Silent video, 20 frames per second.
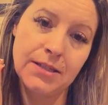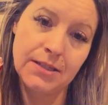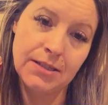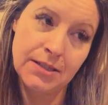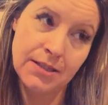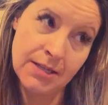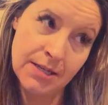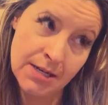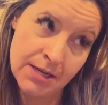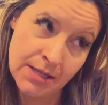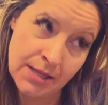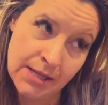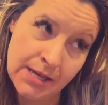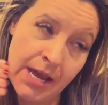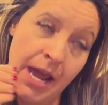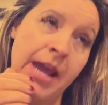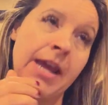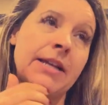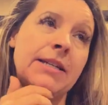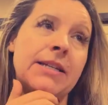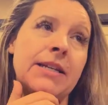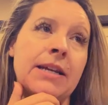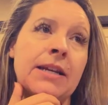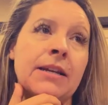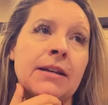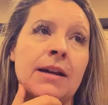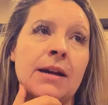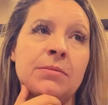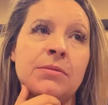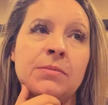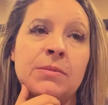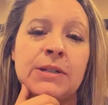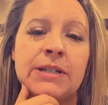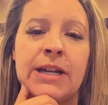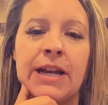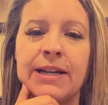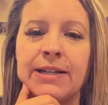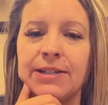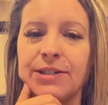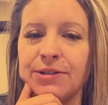nearly eighteen. Couple more
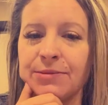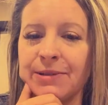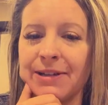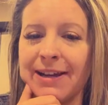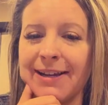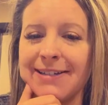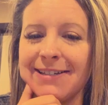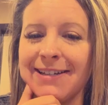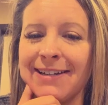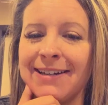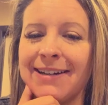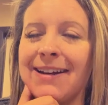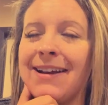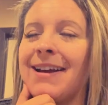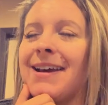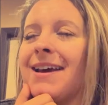days, should be eighteen.